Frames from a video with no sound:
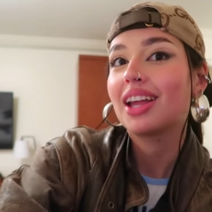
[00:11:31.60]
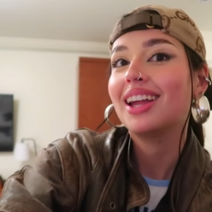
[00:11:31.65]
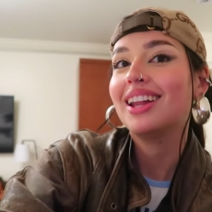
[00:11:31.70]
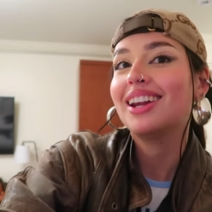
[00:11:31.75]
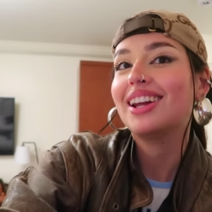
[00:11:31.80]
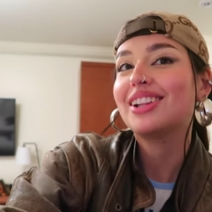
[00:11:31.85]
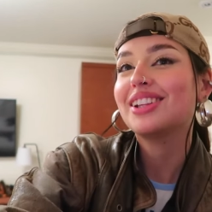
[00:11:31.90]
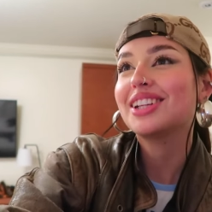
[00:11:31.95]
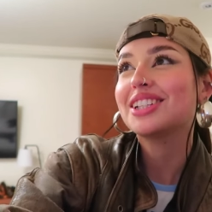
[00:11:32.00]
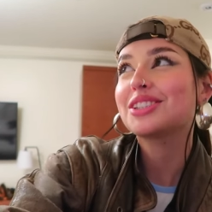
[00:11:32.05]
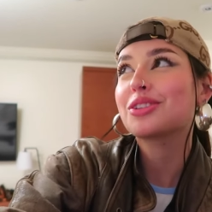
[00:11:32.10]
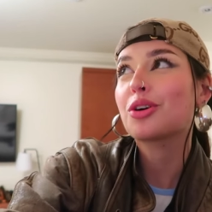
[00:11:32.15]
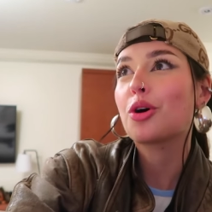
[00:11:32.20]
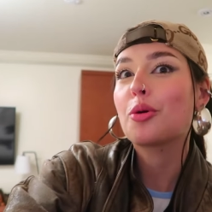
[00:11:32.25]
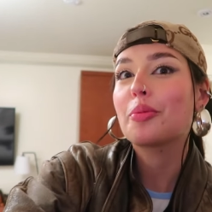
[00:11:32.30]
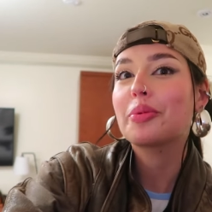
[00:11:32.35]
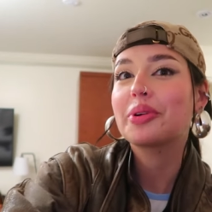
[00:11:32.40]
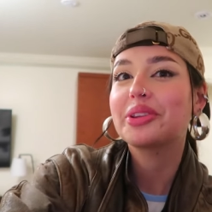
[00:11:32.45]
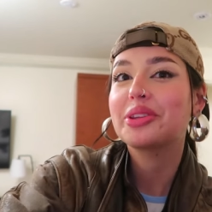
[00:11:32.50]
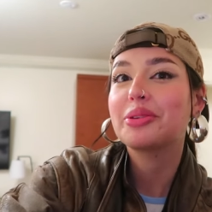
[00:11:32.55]
And now let's
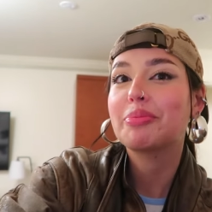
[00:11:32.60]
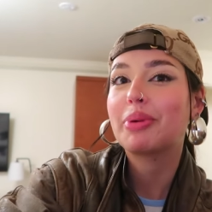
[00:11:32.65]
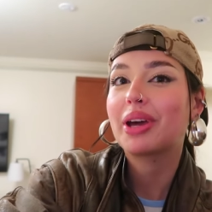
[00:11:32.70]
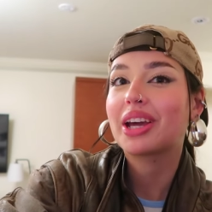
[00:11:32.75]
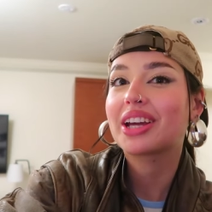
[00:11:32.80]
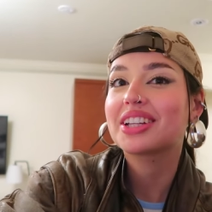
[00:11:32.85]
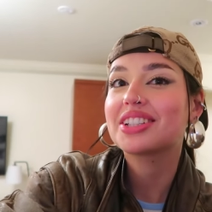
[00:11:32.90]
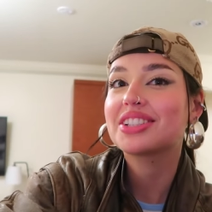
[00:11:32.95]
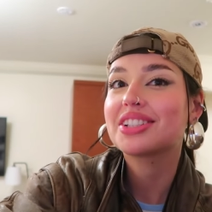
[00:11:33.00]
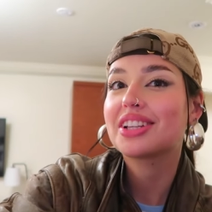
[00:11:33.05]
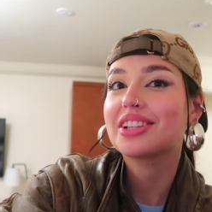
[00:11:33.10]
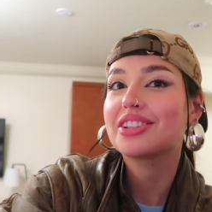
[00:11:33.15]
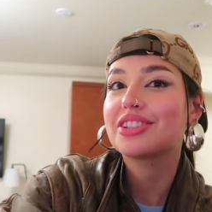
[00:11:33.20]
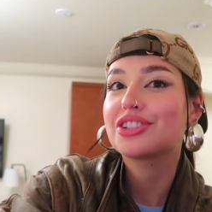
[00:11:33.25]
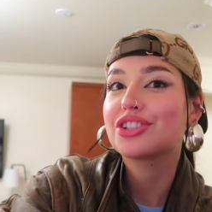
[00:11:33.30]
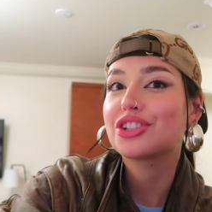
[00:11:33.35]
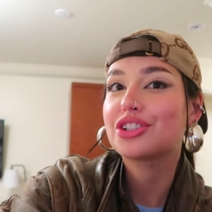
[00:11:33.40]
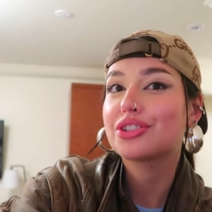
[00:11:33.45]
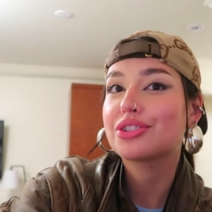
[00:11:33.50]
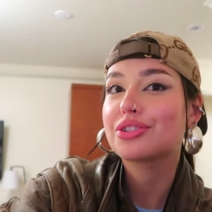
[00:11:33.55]
open the package that
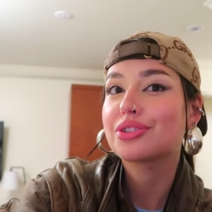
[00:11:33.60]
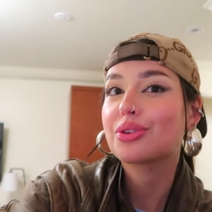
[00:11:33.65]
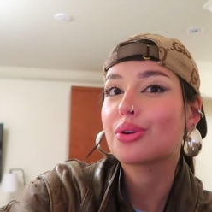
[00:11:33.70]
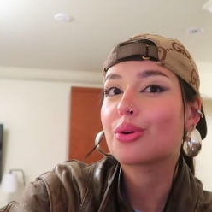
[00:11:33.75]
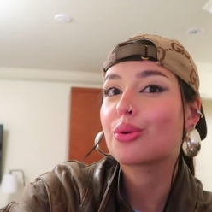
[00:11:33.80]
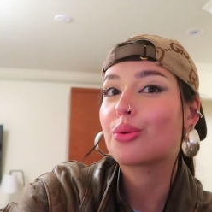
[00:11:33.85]
just